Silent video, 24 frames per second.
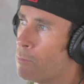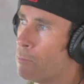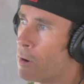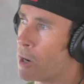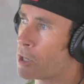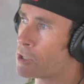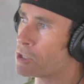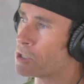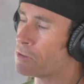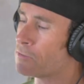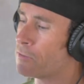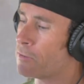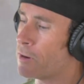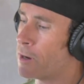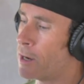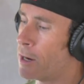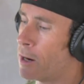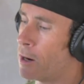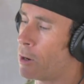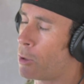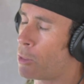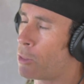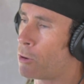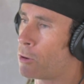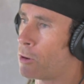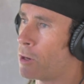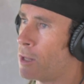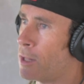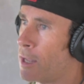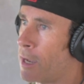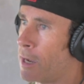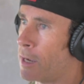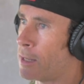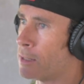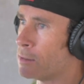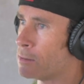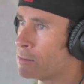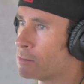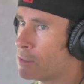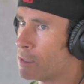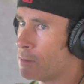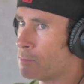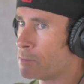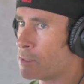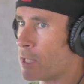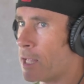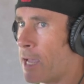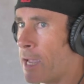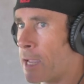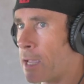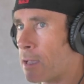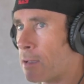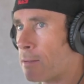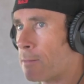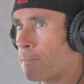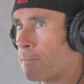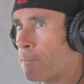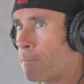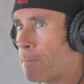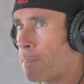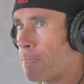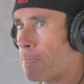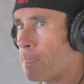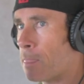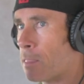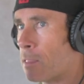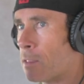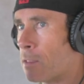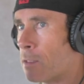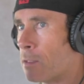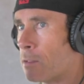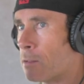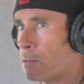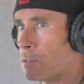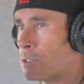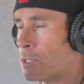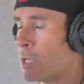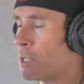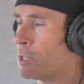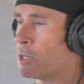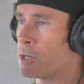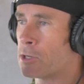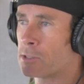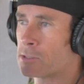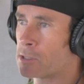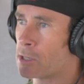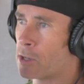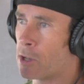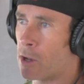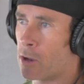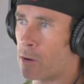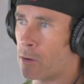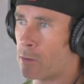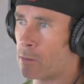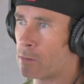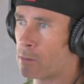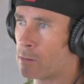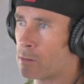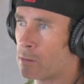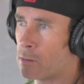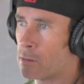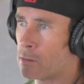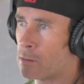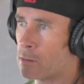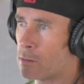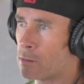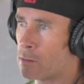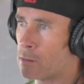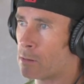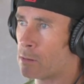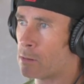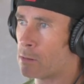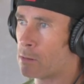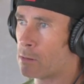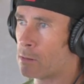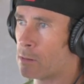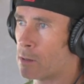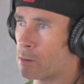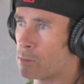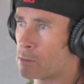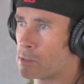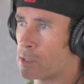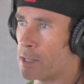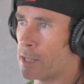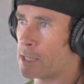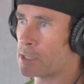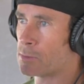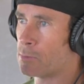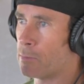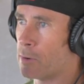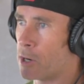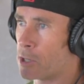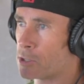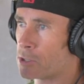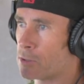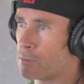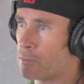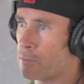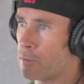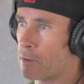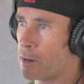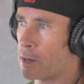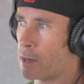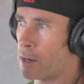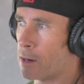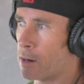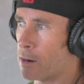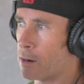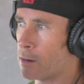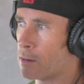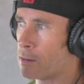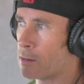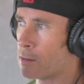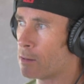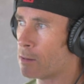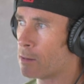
Margin for error at 39. Seems like 10 years ago, there was less margin for error.